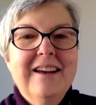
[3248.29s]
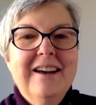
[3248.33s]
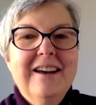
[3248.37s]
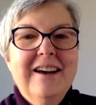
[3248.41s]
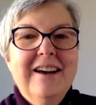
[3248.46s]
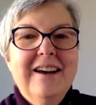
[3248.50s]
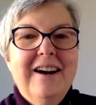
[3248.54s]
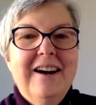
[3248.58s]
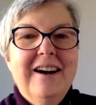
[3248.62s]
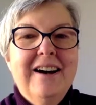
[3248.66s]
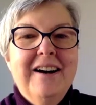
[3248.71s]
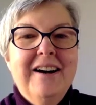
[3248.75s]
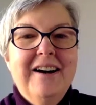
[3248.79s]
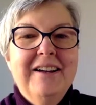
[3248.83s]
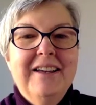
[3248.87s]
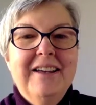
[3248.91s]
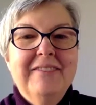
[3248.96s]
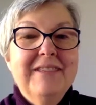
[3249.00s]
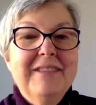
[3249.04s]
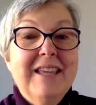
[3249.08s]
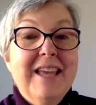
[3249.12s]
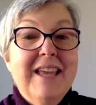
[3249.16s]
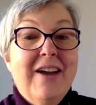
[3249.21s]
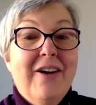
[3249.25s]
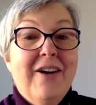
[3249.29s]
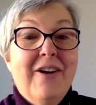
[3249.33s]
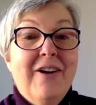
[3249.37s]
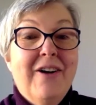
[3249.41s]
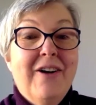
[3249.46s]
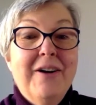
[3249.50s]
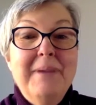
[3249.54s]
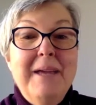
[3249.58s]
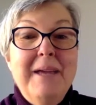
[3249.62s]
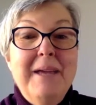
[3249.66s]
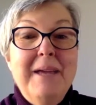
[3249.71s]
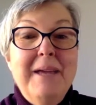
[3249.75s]
Uh,
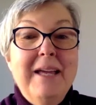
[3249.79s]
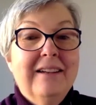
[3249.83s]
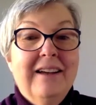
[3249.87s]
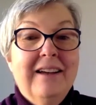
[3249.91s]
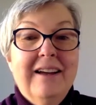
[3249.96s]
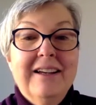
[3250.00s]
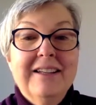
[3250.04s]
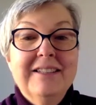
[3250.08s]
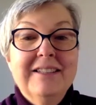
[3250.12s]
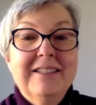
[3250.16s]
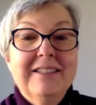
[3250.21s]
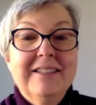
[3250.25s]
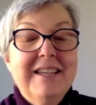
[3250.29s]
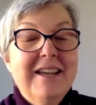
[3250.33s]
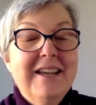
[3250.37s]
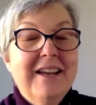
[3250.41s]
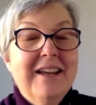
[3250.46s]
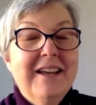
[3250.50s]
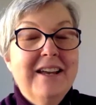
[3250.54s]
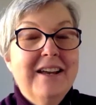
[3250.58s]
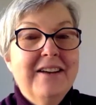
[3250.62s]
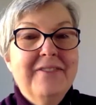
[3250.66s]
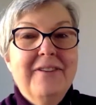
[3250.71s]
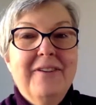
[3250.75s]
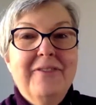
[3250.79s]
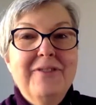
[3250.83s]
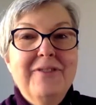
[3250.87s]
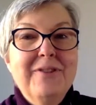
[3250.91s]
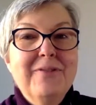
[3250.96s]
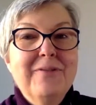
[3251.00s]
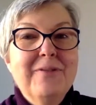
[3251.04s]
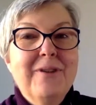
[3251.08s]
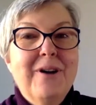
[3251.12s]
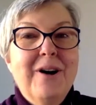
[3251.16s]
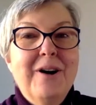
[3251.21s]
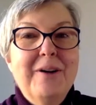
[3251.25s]
amen. I see a, a,
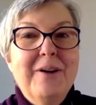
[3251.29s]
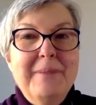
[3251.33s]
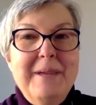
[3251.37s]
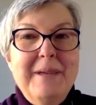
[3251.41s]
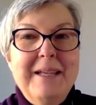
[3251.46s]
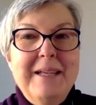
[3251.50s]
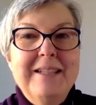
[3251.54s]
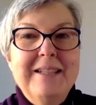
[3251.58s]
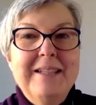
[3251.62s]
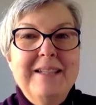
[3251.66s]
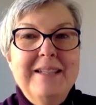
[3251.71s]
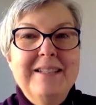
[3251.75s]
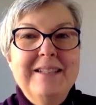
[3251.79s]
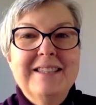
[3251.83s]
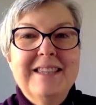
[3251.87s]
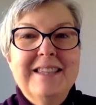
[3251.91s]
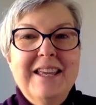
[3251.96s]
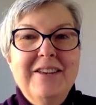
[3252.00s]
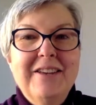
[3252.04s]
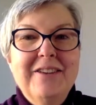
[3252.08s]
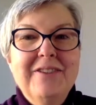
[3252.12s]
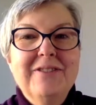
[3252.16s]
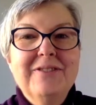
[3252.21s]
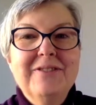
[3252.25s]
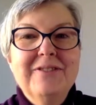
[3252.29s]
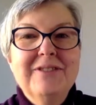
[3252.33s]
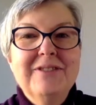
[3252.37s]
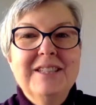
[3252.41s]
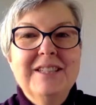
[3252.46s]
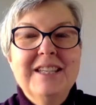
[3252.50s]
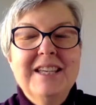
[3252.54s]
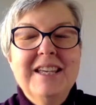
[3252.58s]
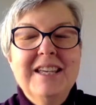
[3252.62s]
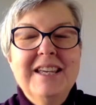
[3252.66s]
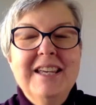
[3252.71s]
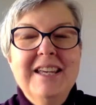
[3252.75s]
few amens. Thank you,
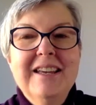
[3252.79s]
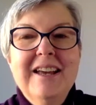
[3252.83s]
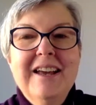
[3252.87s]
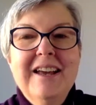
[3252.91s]
Lucy.